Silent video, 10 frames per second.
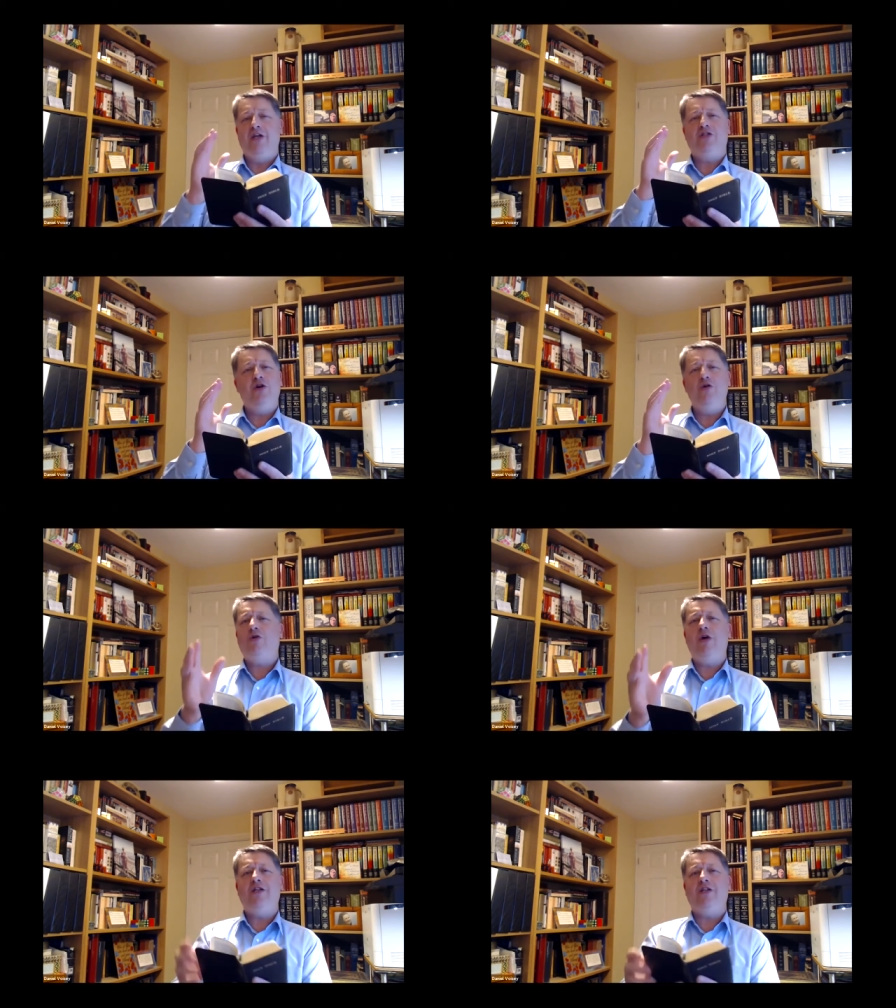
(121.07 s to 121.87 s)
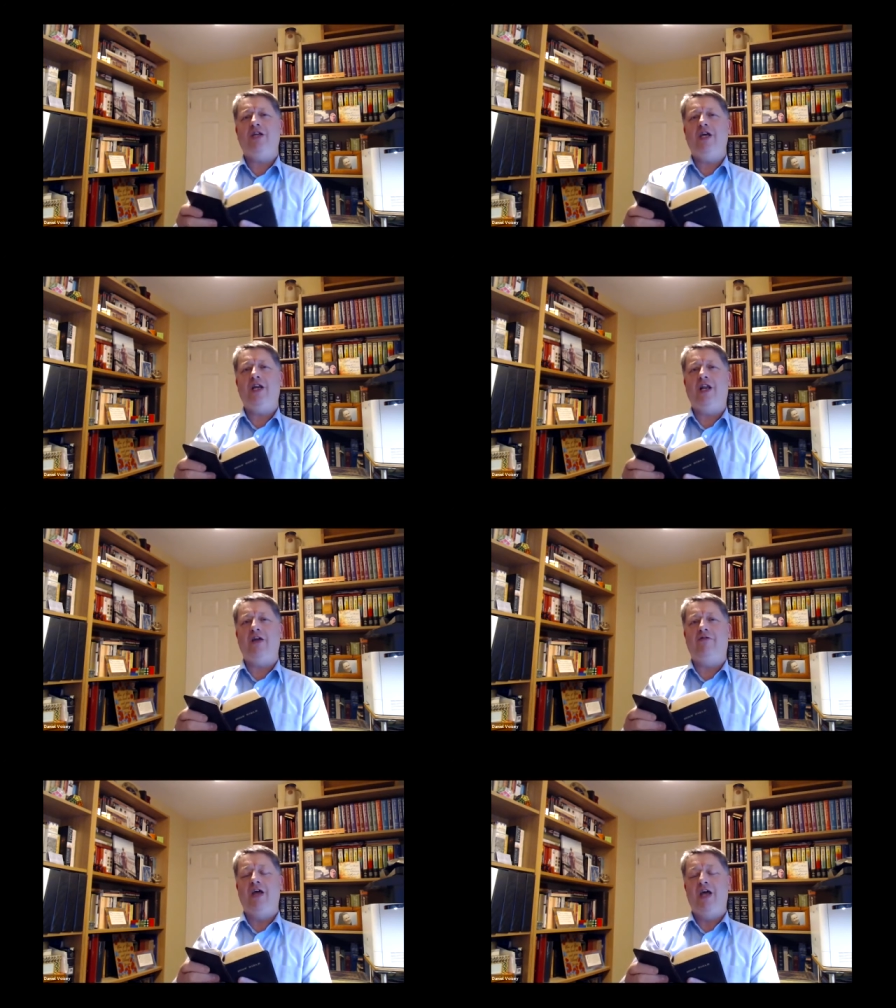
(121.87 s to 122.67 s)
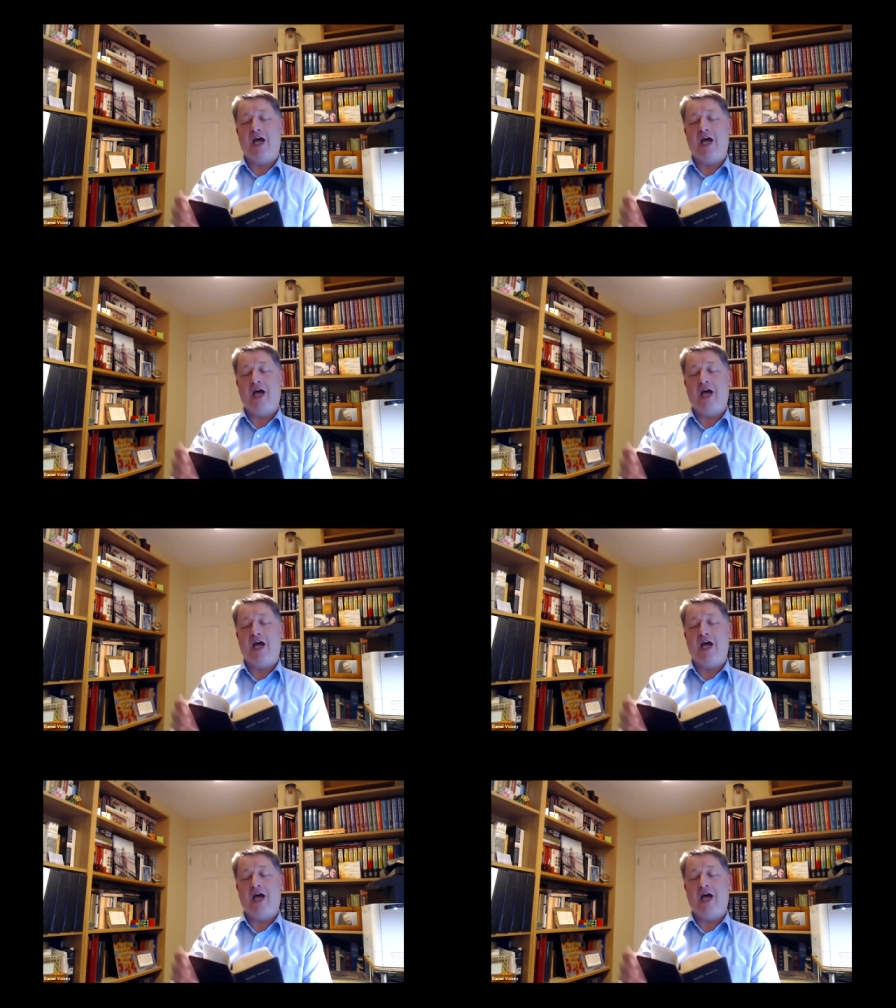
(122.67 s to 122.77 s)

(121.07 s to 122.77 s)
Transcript: There's no greater thing in life